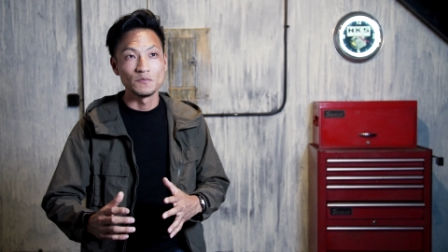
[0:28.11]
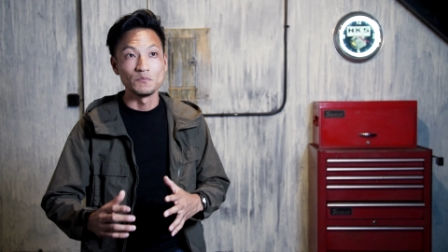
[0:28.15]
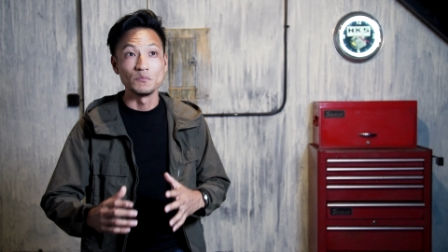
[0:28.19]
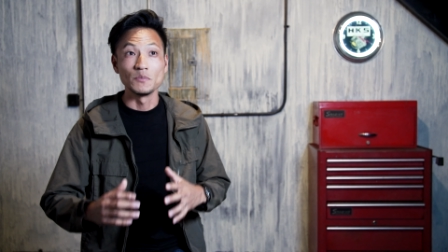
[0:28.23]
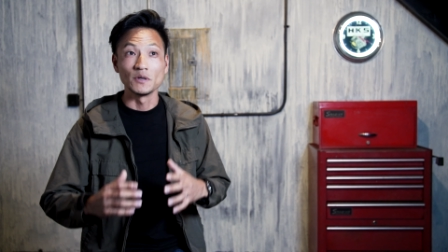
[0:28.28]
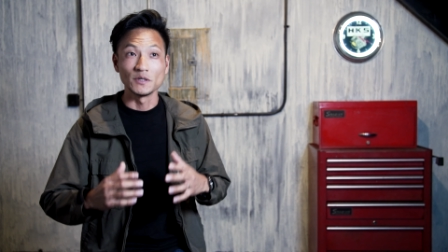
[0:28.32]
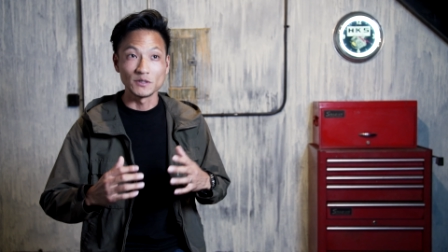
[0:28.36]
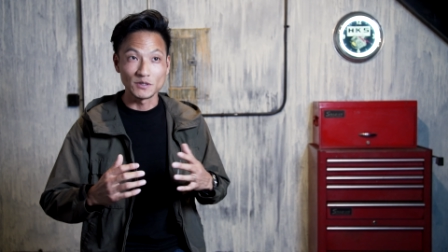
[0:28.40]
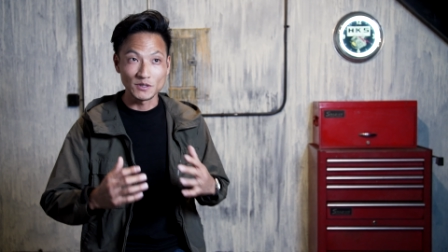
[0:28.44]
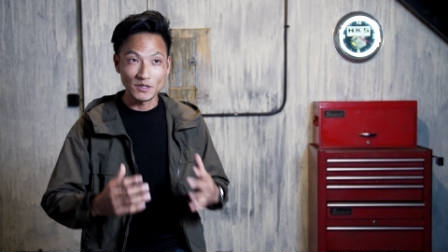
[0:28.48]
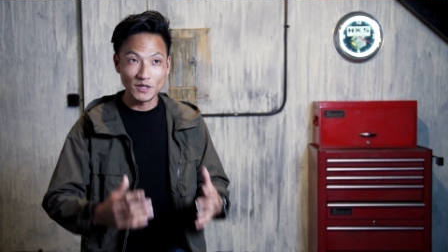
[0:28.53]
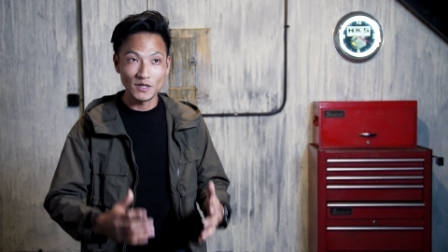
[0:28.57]

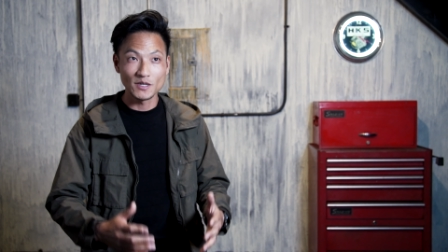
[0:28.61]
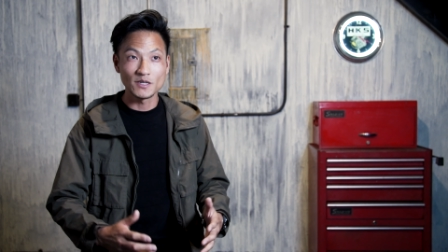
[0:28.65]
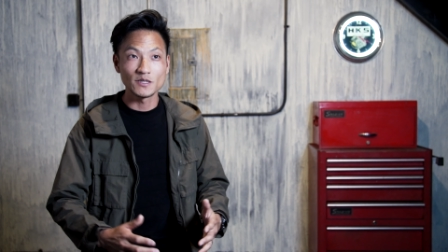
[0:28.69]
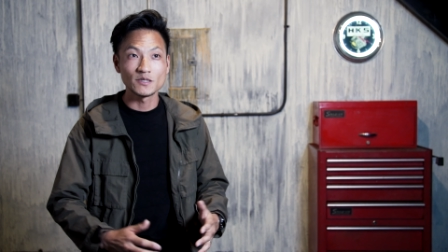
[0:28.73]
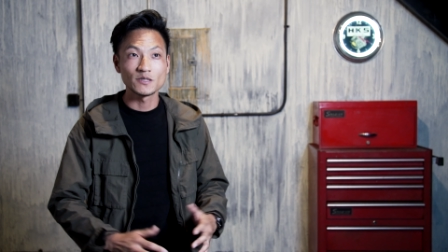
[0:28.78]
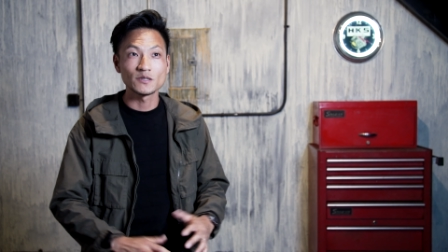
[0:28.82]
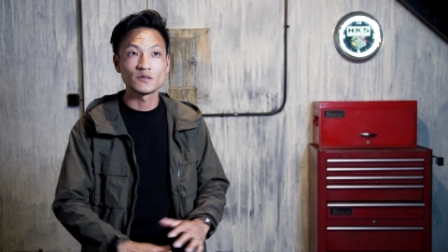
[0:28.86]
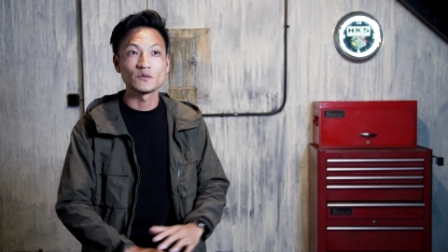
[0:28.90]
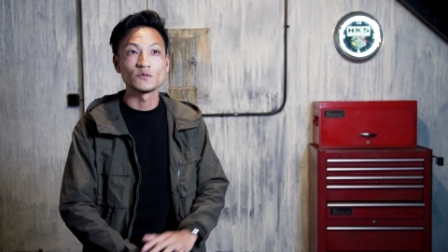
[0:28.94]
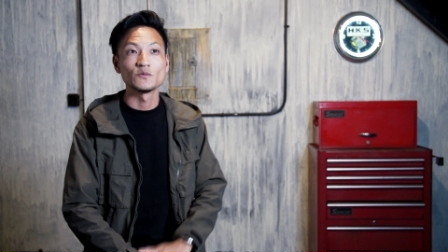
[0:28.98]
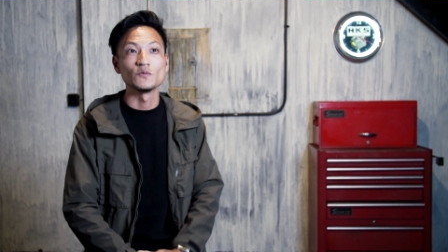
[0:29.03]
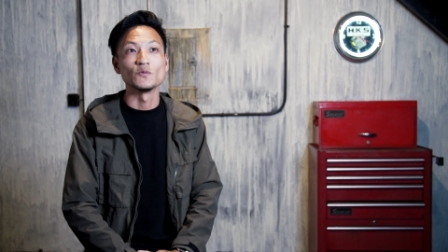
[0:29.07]

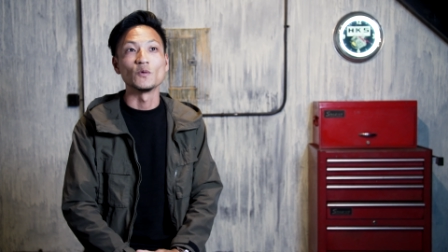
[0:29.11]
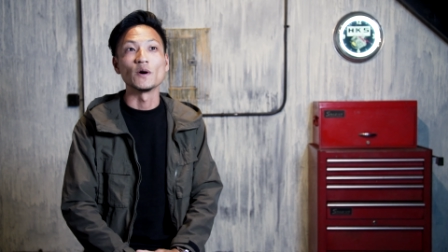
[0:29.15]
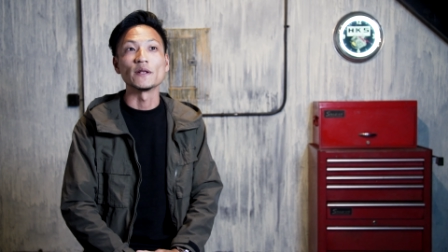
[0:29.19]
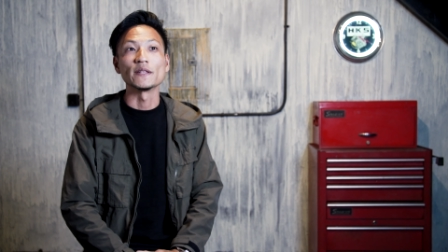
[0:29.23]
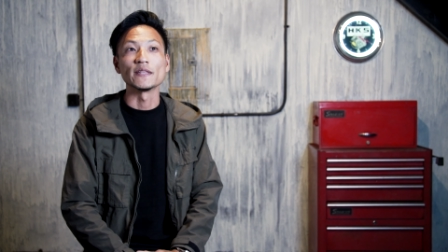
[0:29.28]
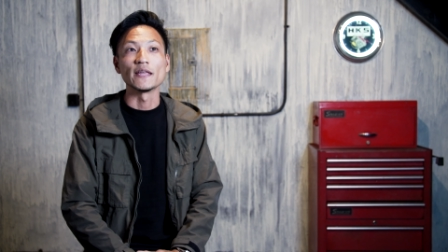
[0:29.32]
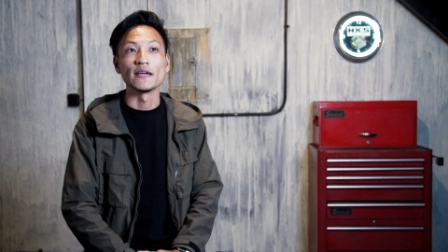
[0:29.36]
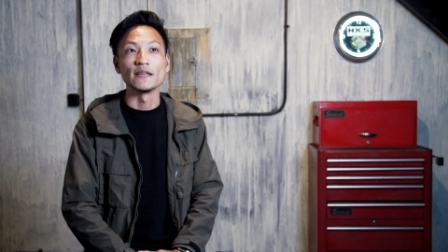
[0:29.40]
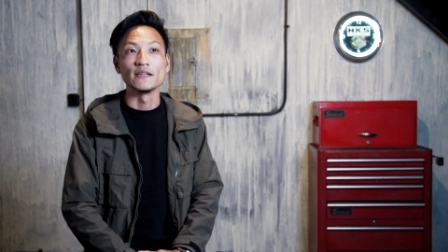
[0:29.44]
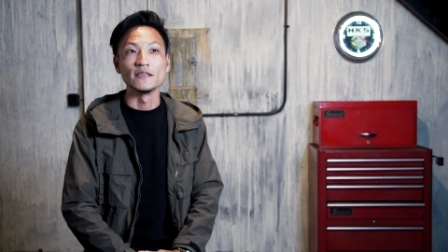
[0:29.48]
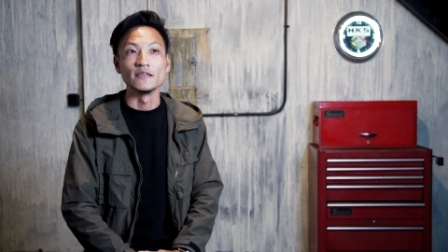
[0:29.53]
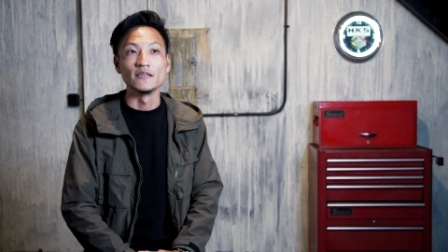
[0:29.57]
Mercedes
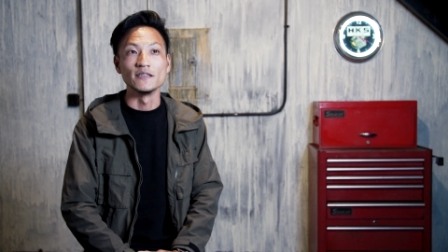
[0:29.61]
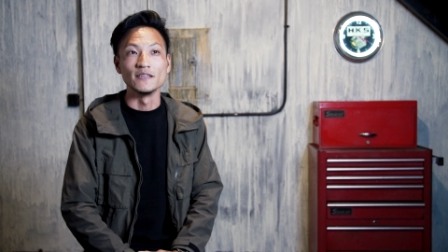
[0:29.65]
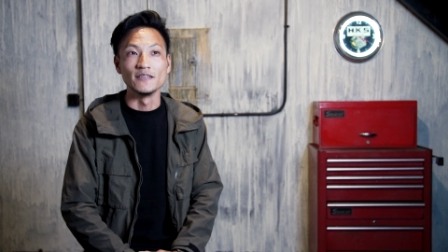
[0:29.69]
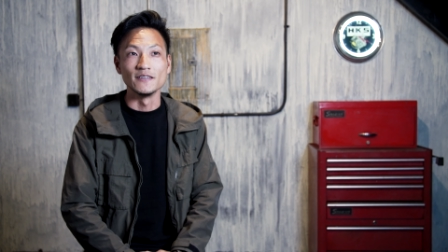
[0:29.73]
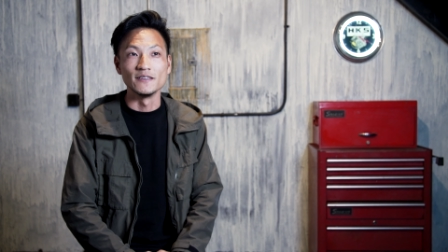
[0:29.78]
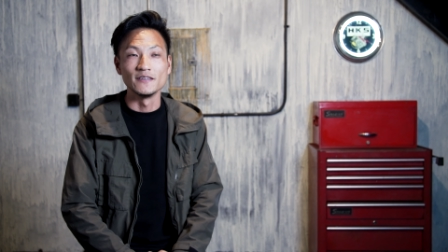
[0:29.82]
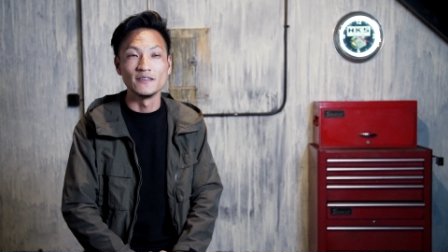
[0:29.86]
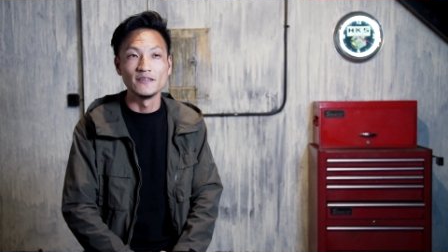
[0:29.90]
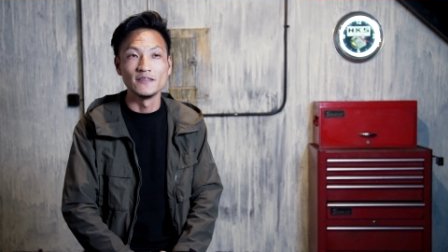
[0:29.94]
190E.